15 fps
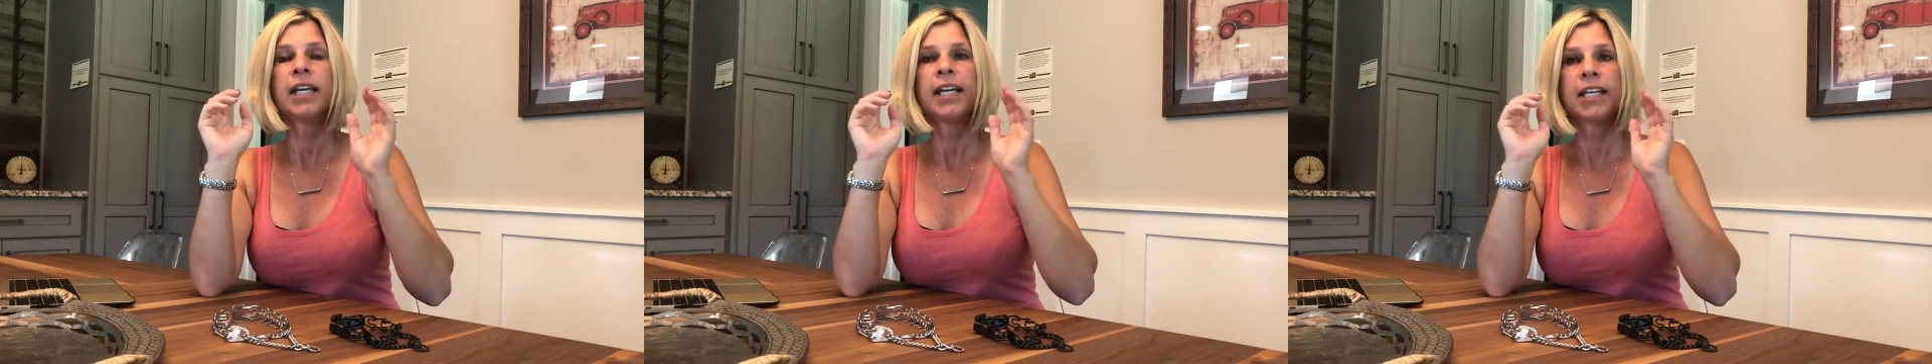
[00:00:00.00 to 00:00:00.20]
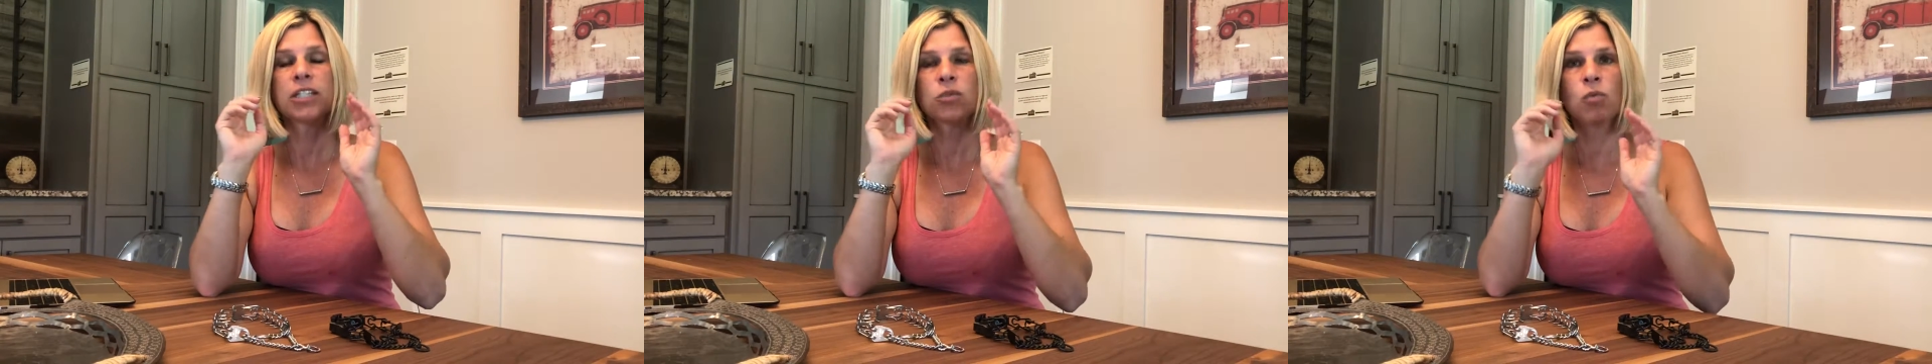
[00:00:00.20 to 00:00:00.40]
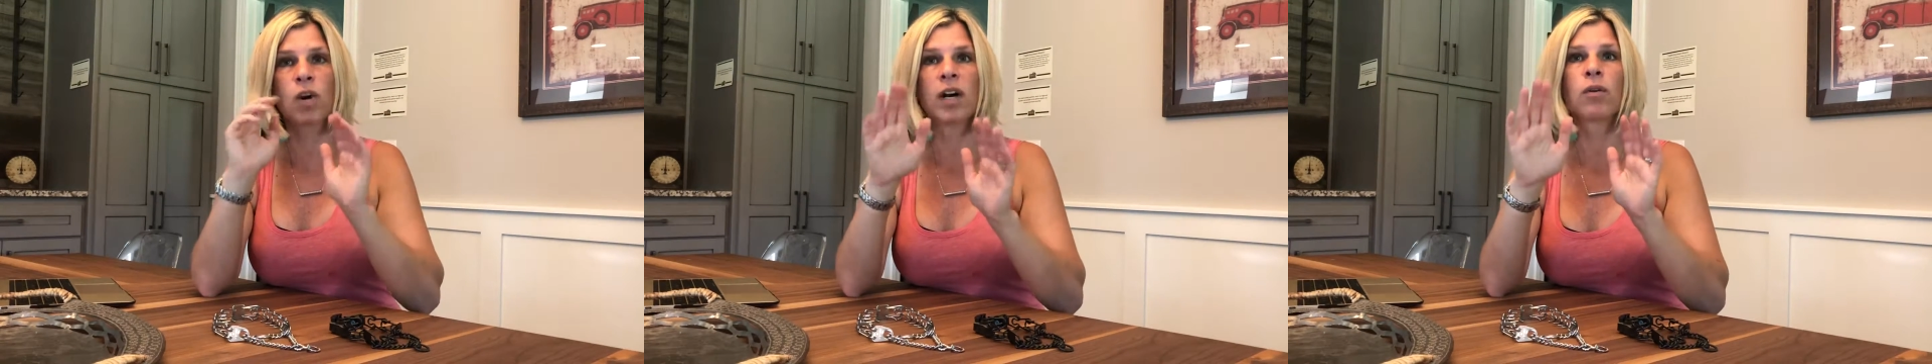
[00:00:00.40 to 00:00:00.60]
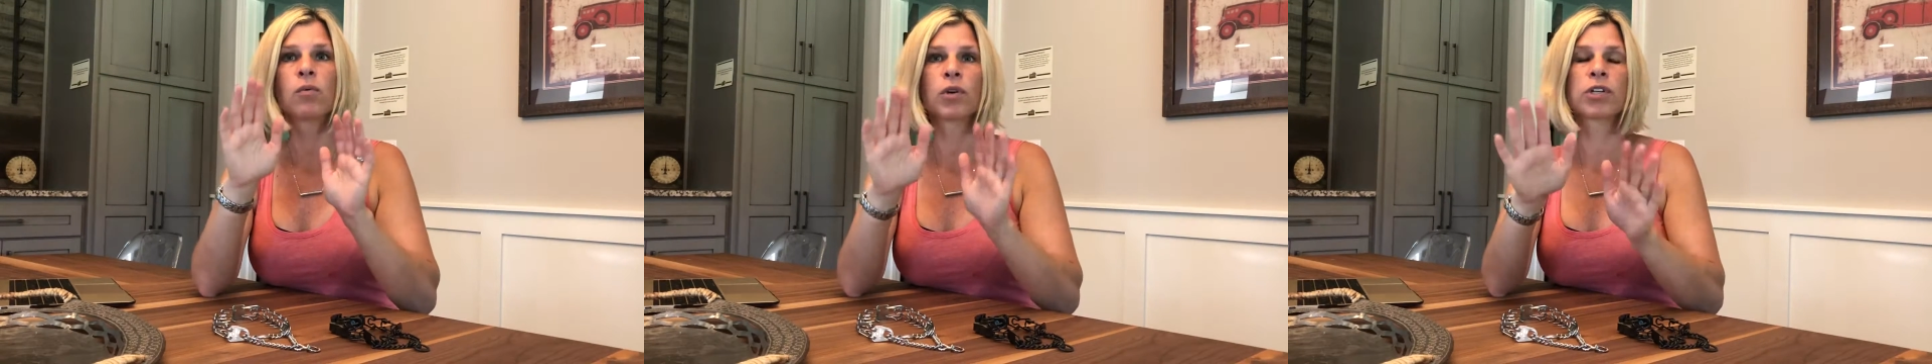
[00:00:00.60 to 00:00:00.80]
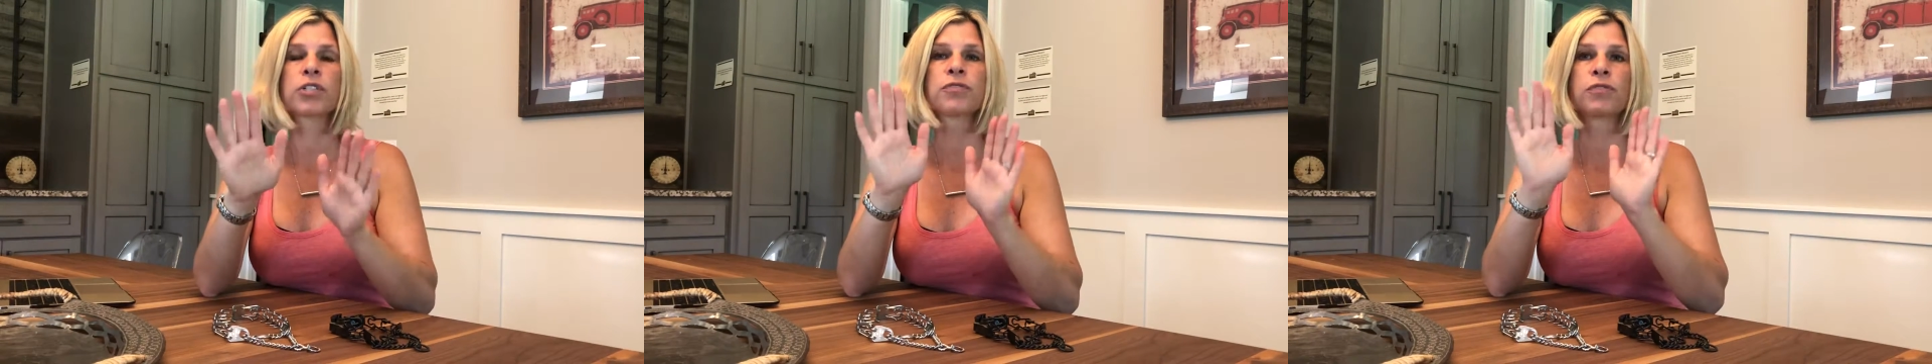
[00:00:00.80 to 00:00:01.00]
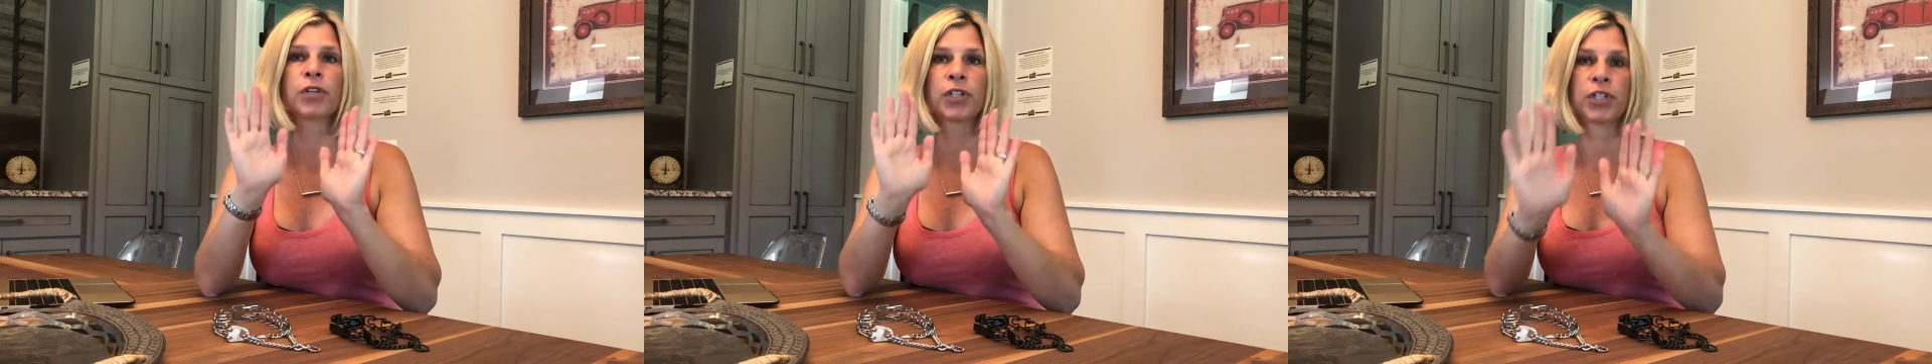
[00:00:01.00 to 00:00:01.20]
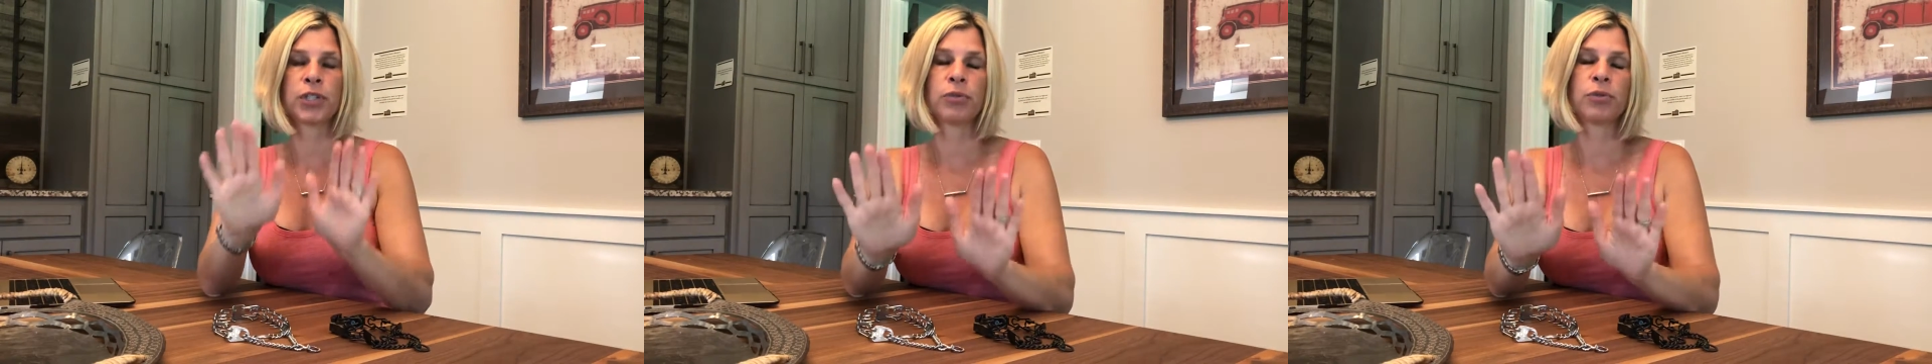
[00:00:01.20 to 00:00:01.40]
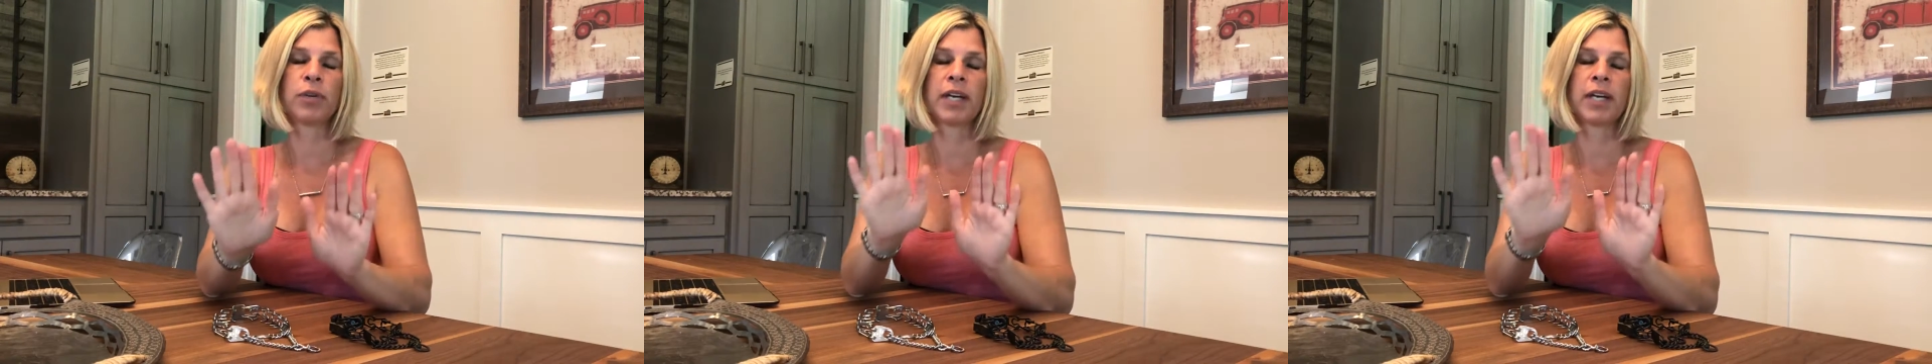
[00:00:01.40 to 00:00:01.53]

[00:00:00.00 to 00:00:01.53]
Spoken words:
It's what works for you